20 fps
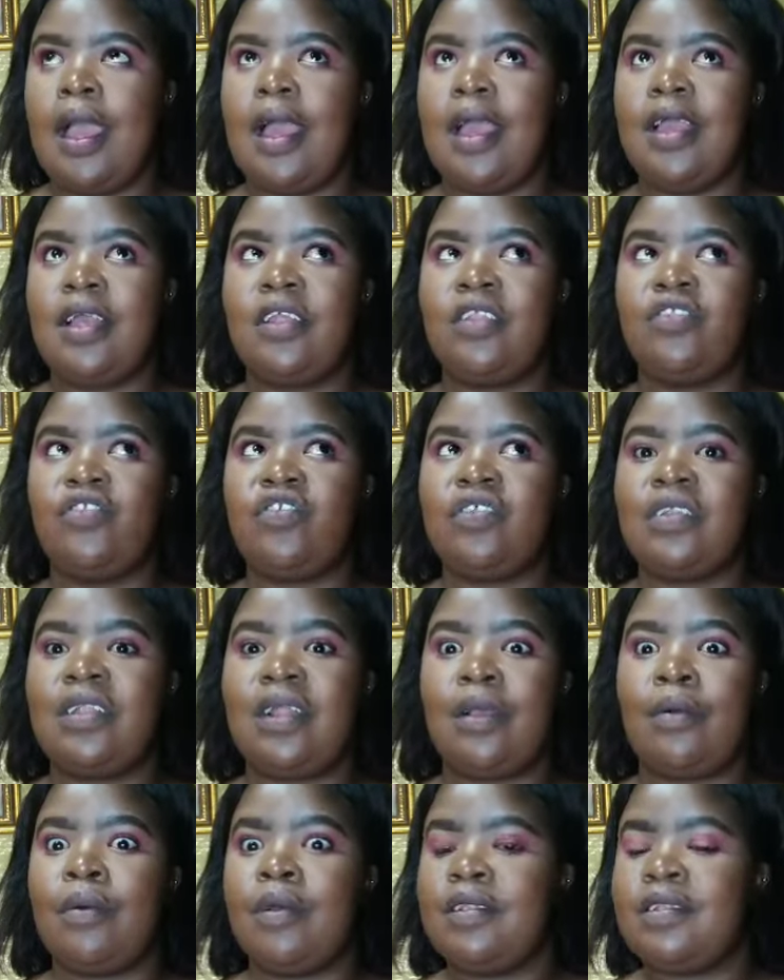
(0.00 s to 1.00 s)
And she's
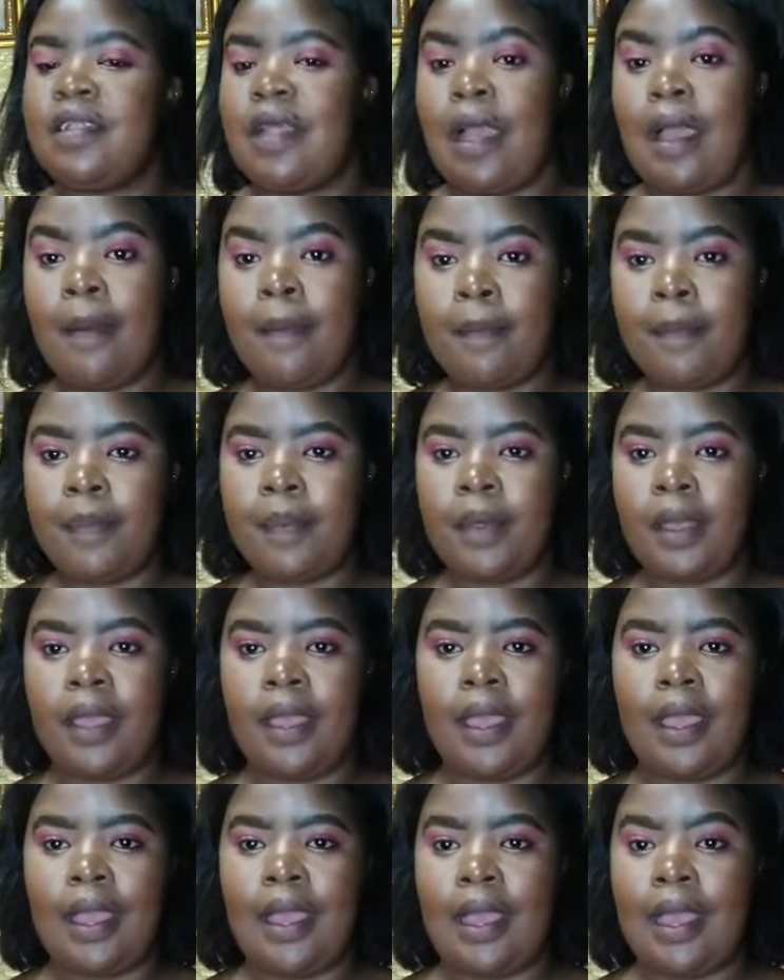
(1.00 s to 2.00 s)
like, what's up?
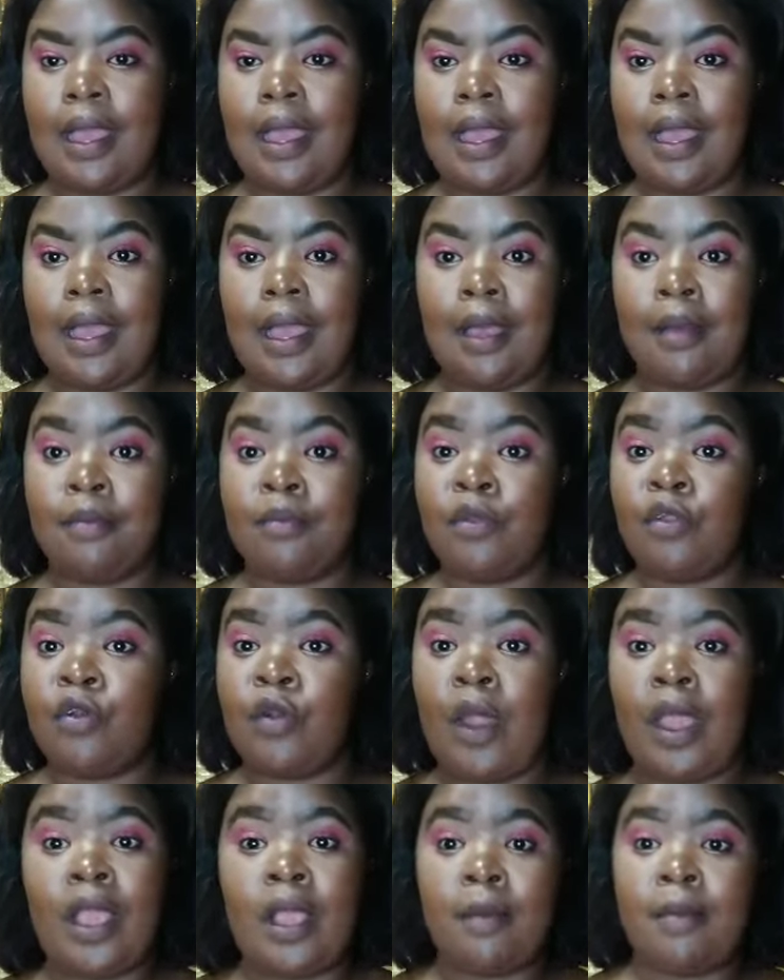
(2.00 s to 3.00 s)
I'm
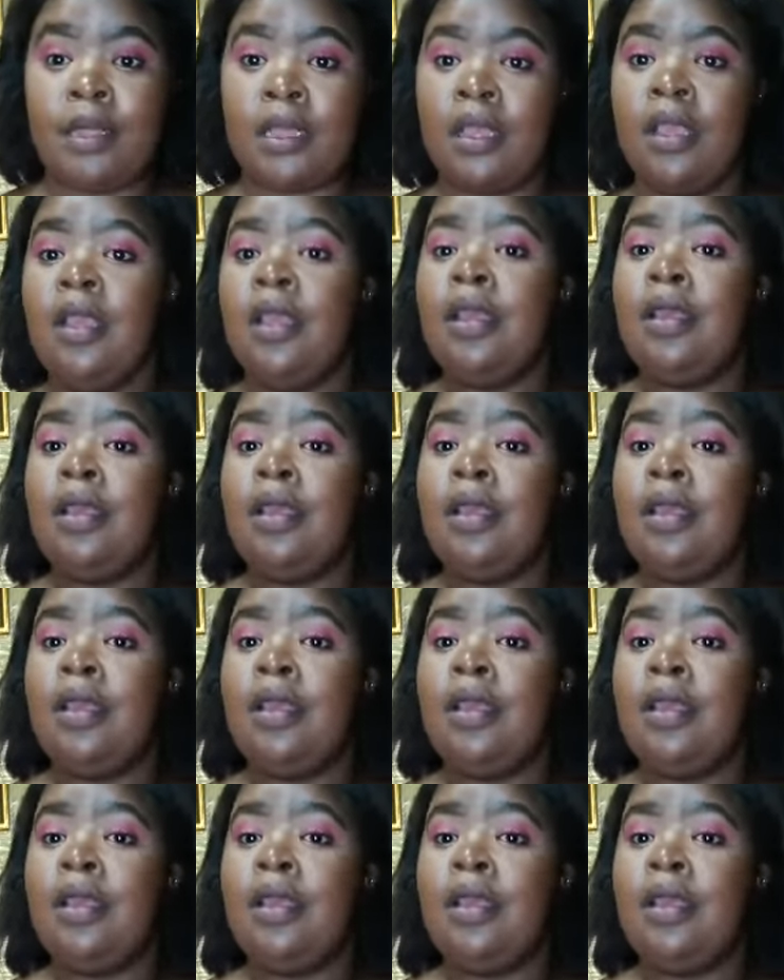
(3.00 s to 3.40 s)
crying. I'm like,